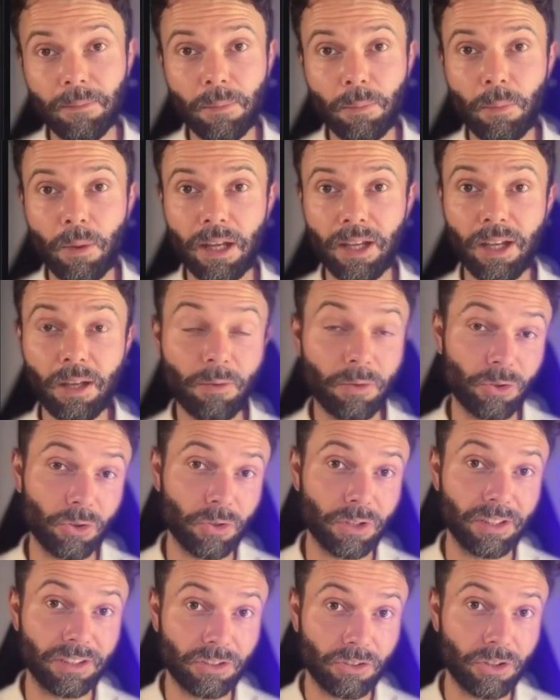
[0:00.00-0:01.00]
Welcome
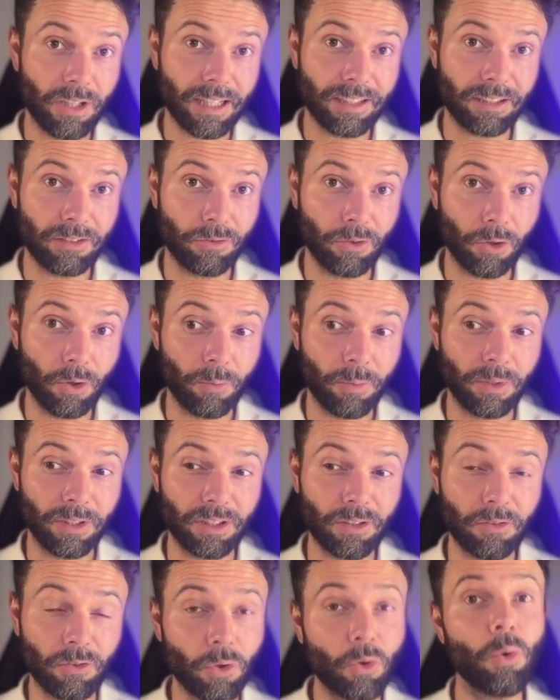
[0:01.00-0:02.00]
to this
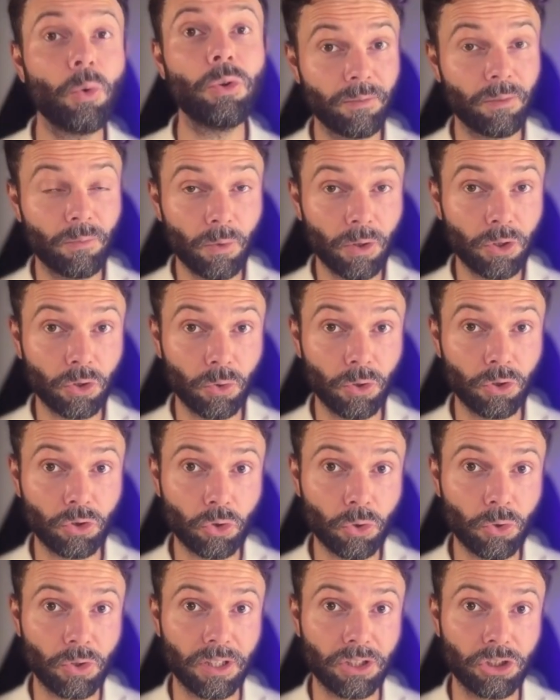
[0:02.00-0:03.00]
transformative course, which will
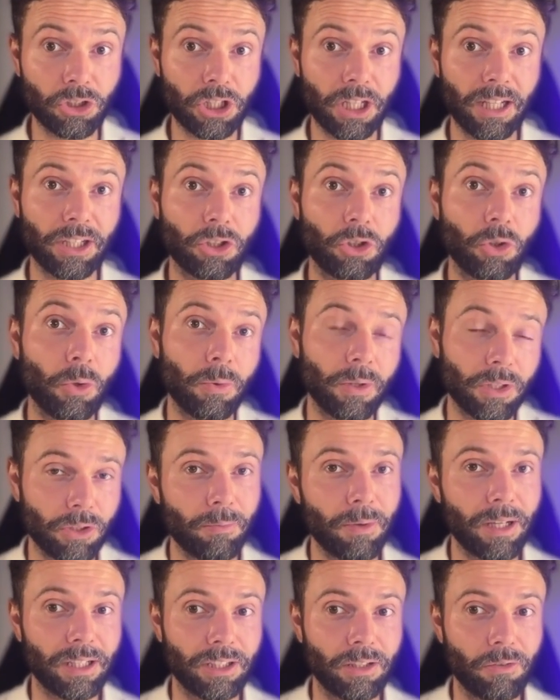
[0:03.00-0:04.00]
truly change your
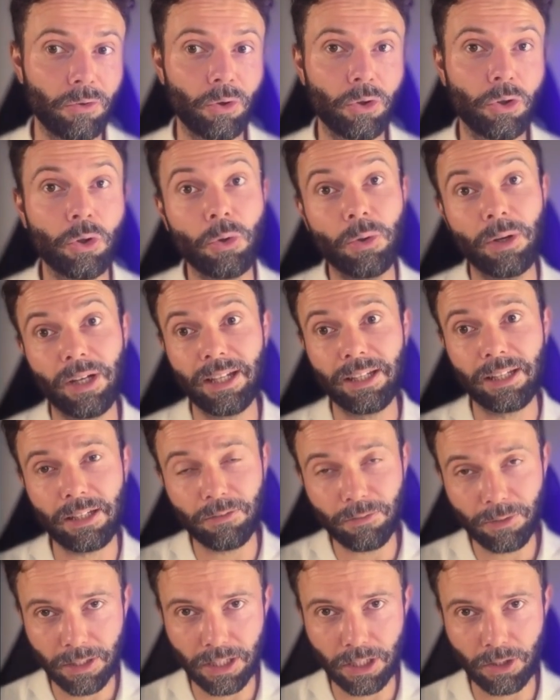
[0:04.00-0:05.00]
perspective on
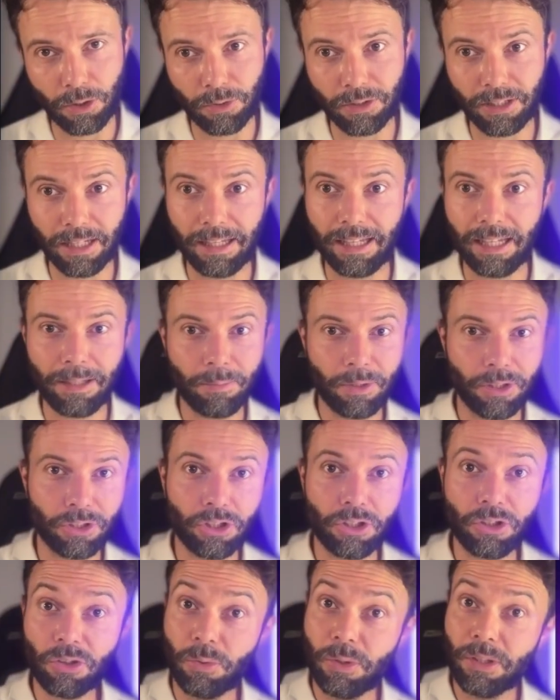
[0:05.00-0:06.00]
creating videos and
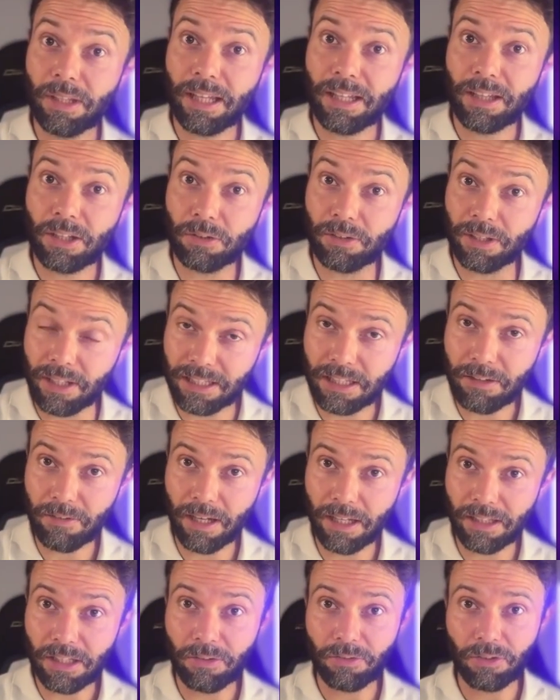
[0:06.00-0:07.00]
images with innovative
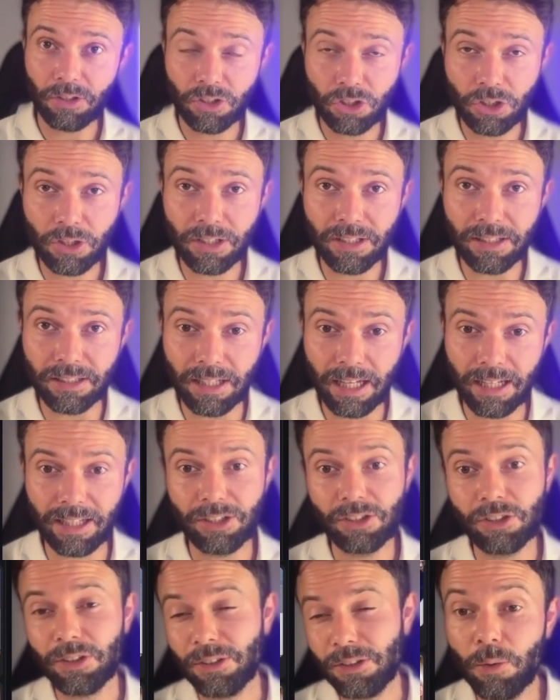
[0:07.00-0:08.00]
artificial
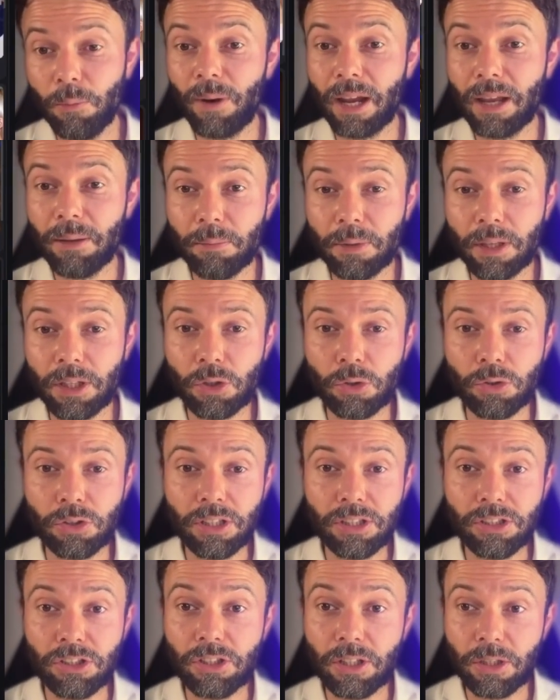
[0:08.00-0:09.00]
intelligence. You might be
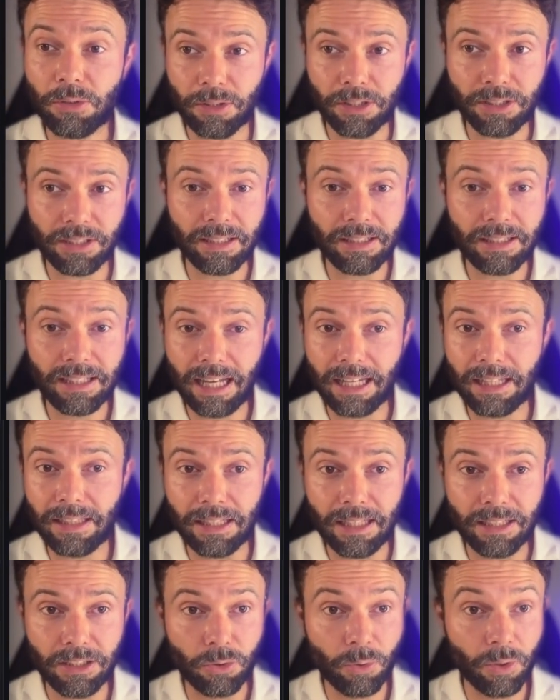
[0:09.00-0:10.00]
using services like
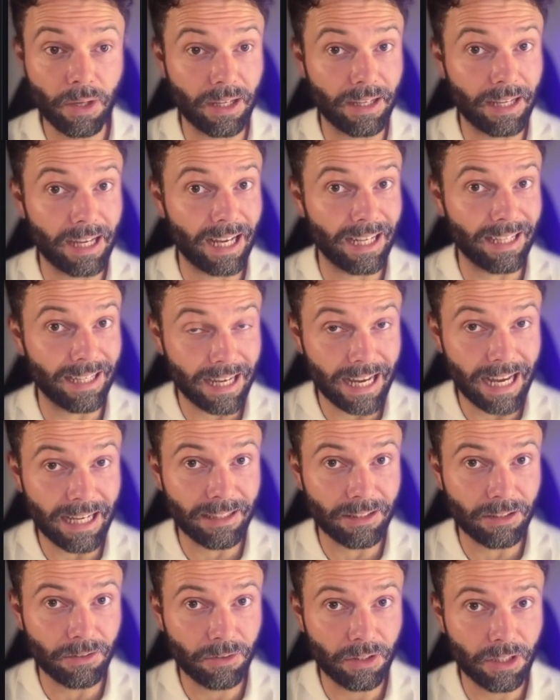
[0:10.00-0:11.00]
this one, like
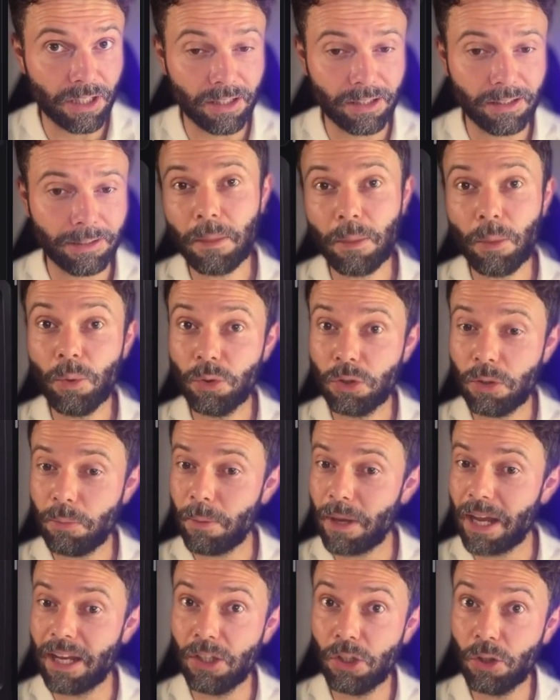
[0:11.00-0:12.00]
Xfield, whose
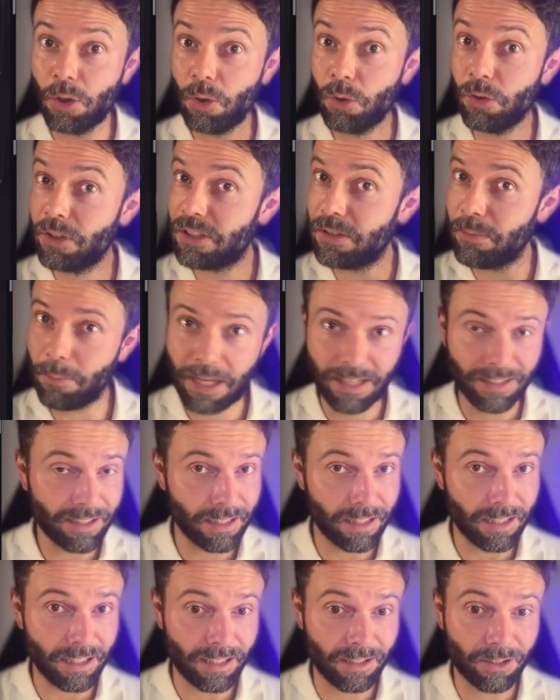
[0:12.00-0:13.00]
main goal is
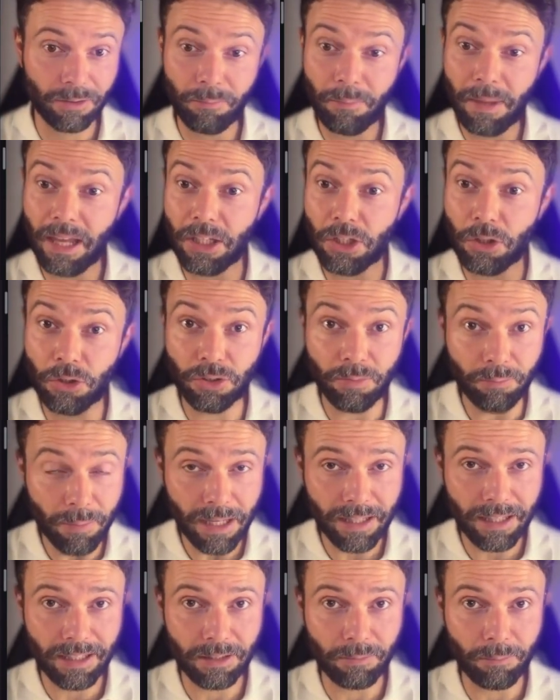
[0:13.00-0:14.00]
basically to make you
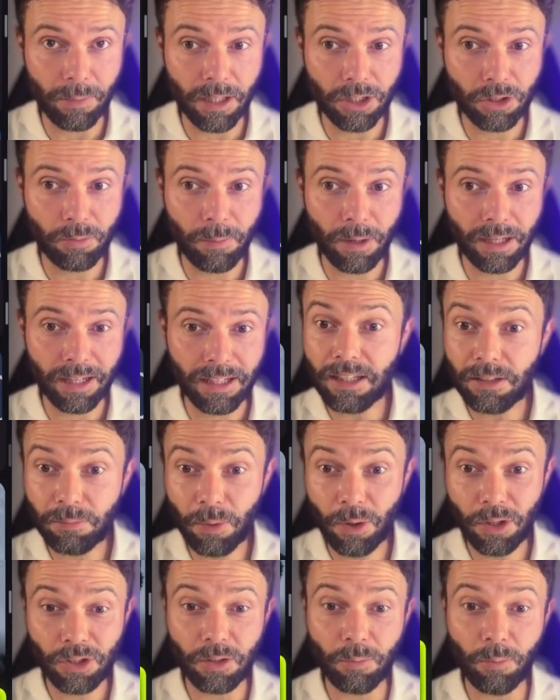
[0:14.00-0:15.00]
spend as much money as
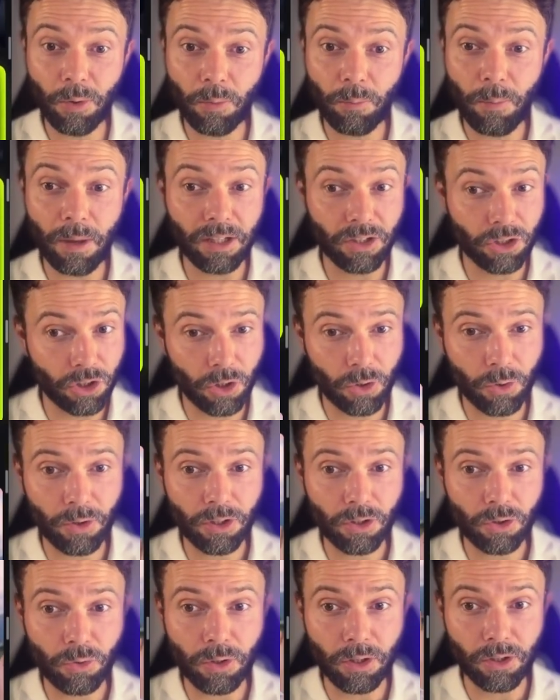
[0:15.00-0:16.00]
possible by
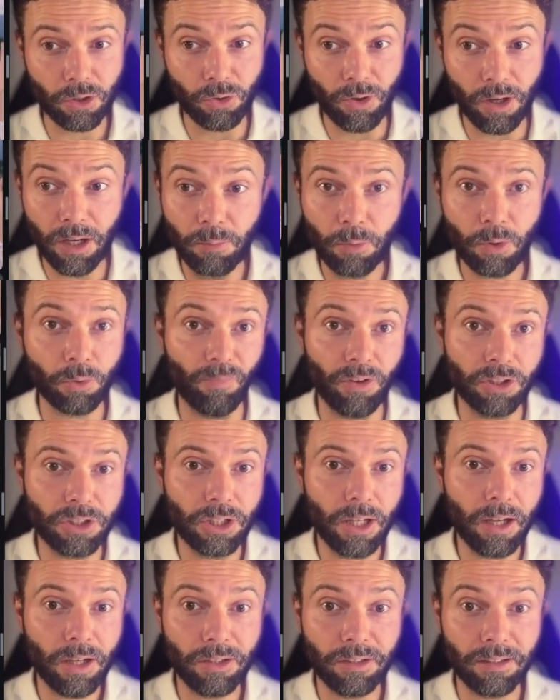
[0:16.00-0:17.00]
showing you incredible
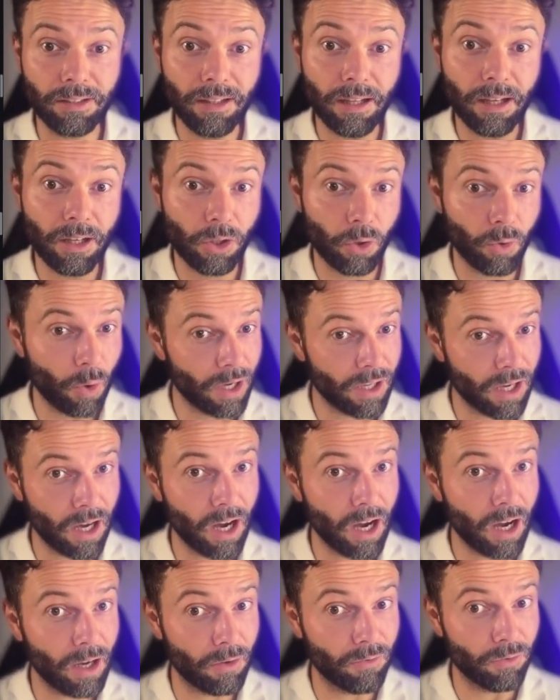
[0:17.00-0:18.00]
results that are quite
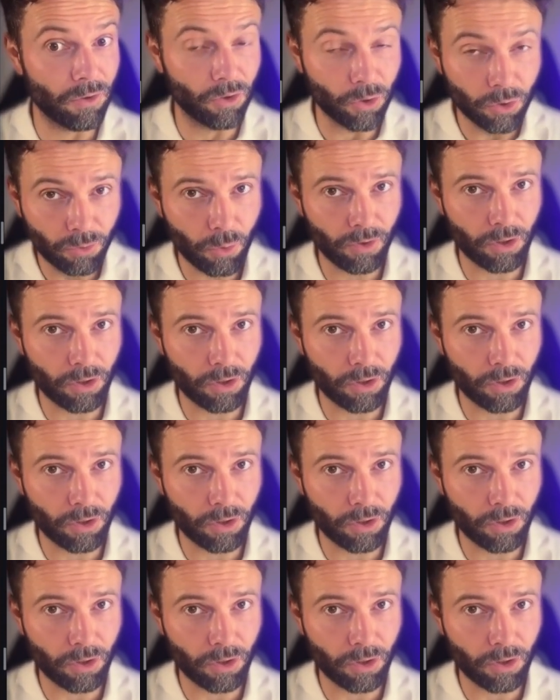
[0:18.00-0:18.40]
hard for you to